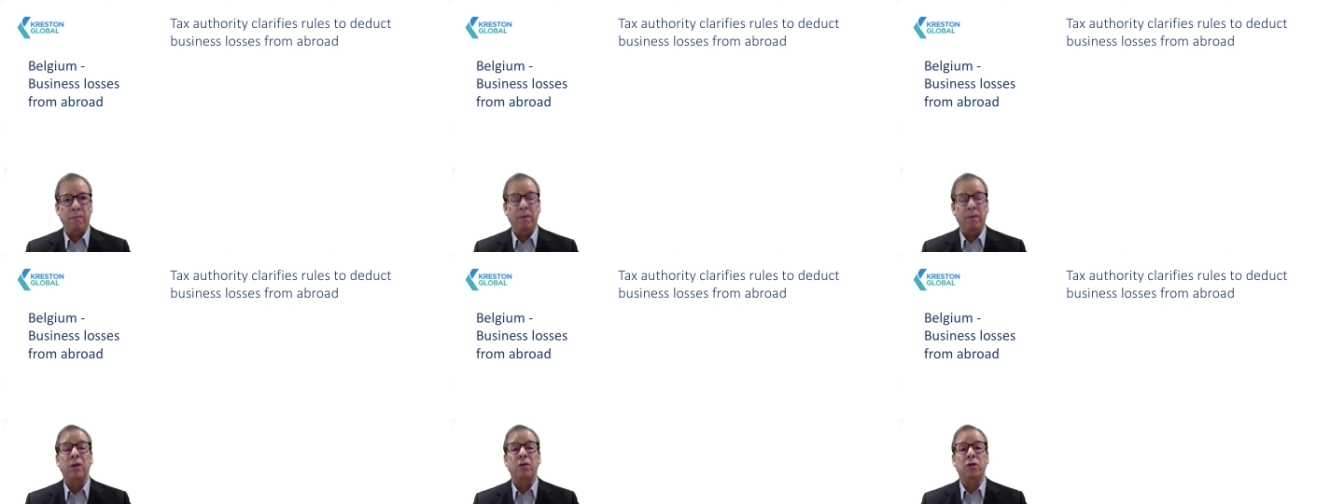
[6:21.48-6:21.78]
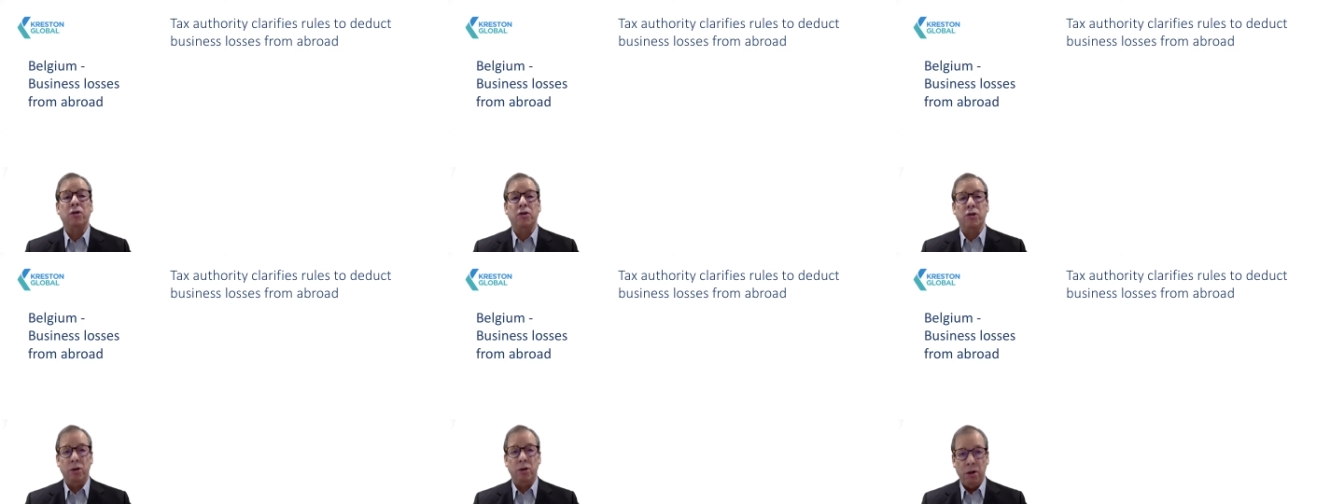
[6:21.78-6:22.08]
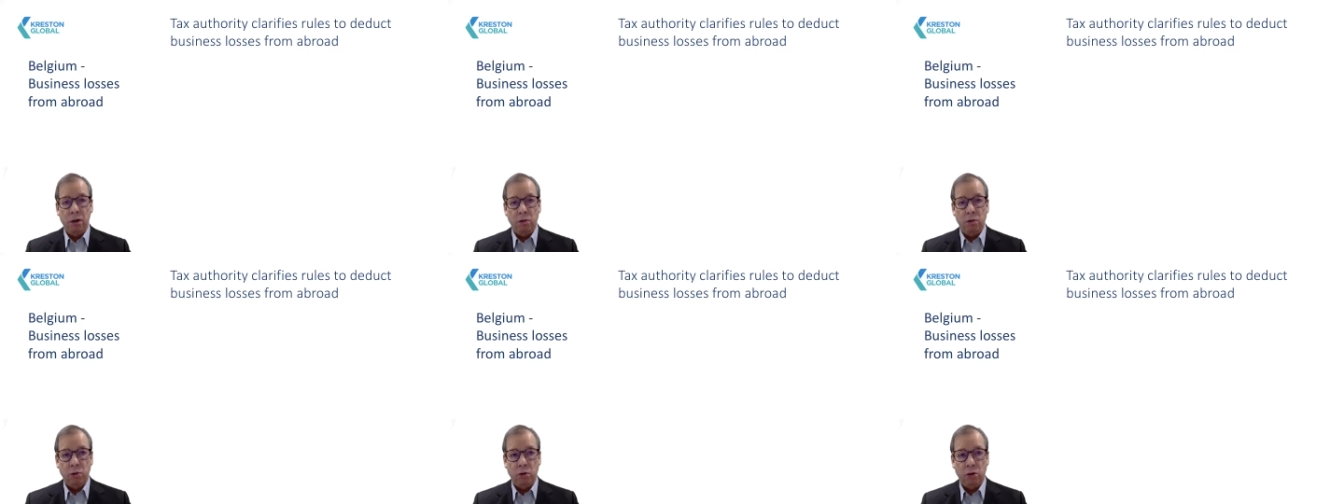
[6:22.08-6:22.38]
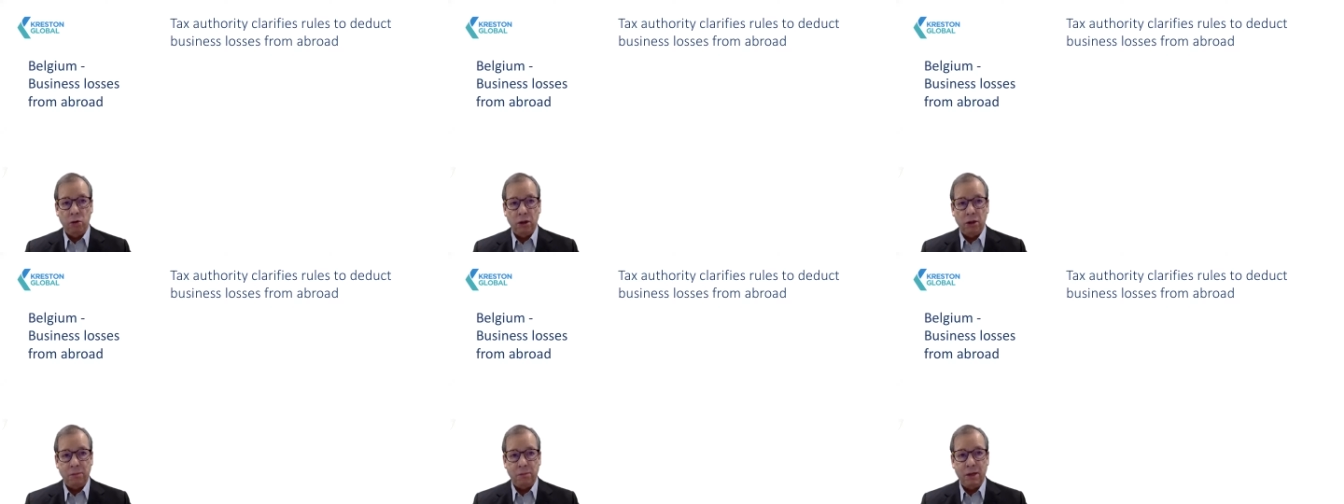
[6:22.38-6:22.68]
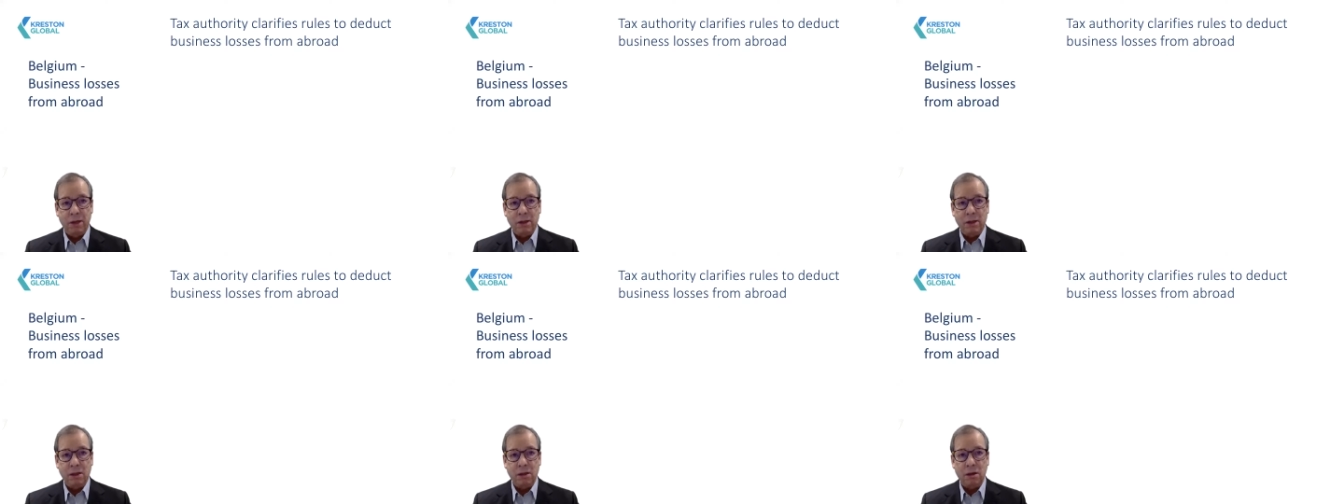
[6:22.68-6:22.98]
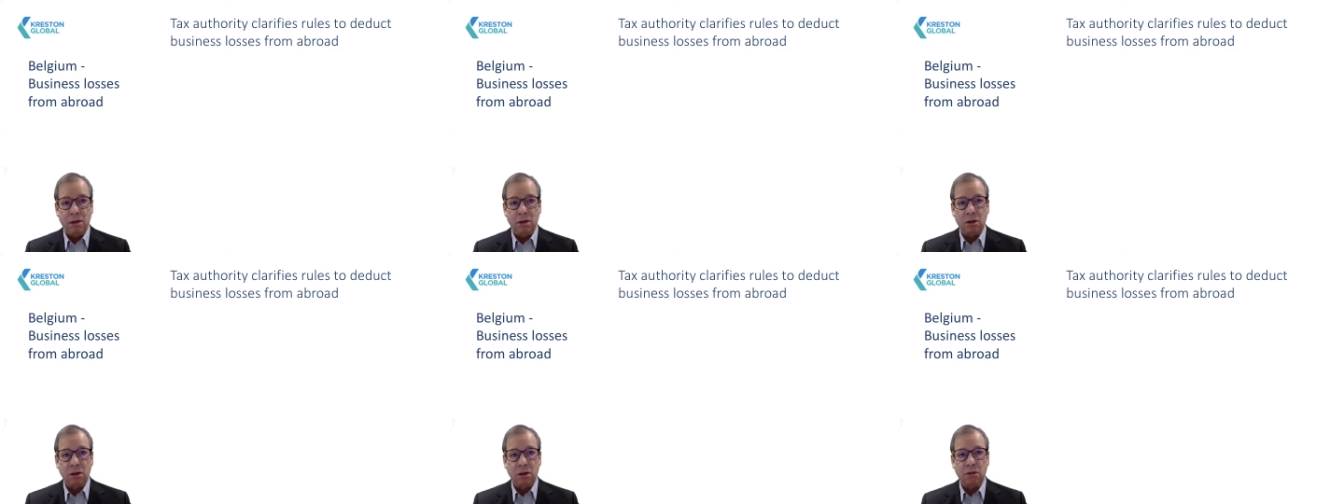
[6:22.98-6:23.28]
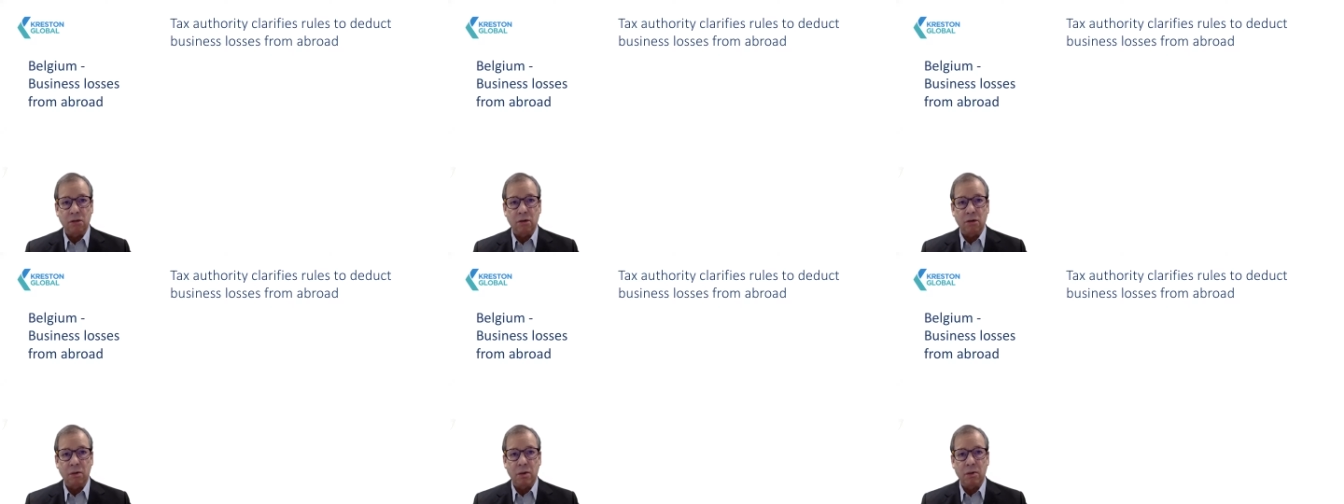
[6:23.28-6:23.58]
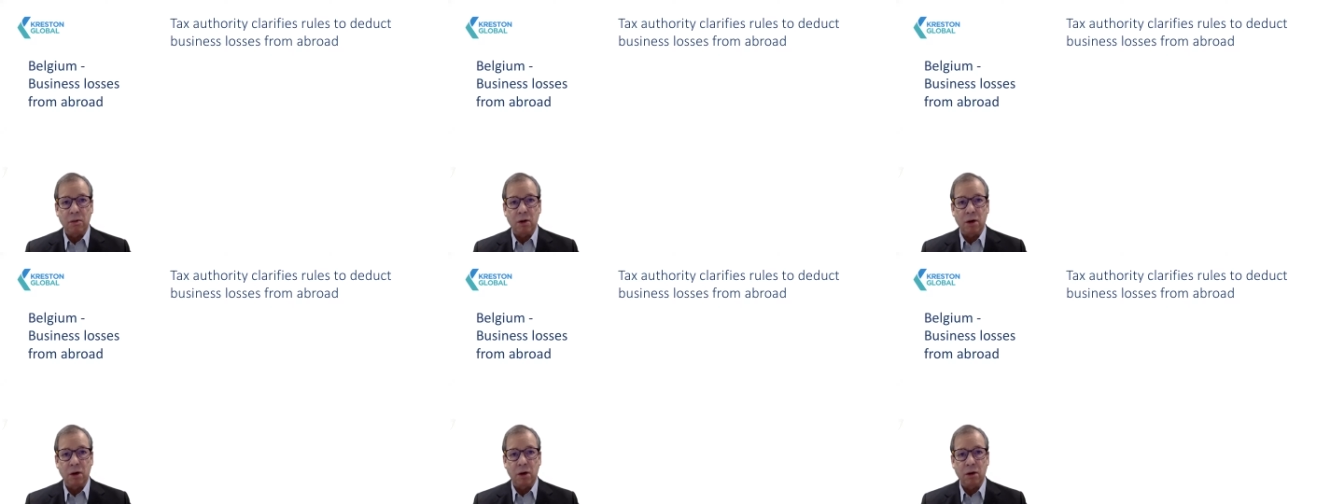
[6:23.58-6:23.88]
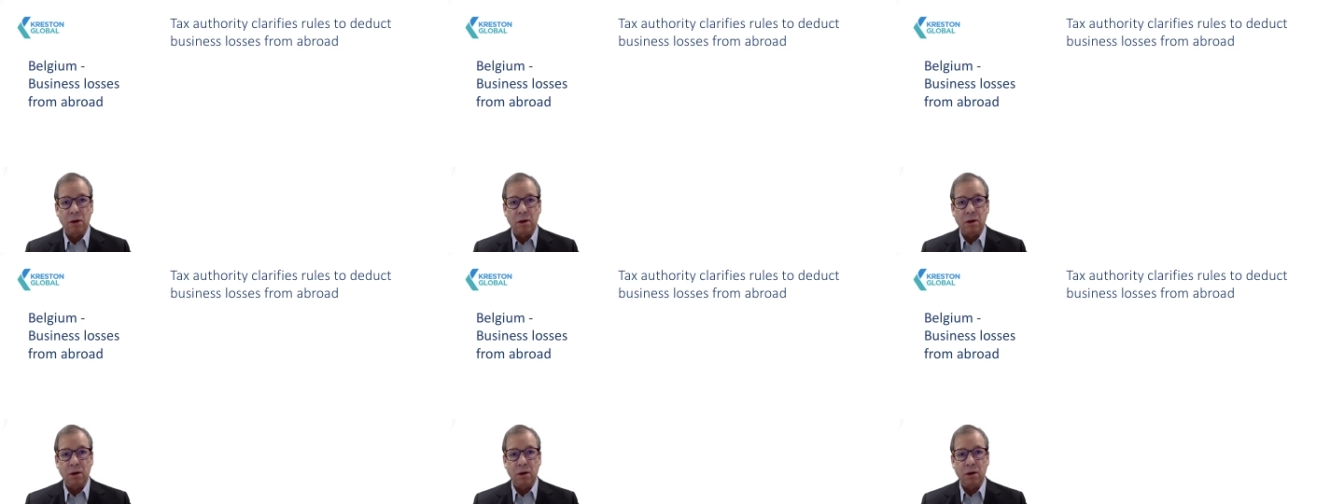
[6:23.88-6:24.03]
The general rule is business losses from abroad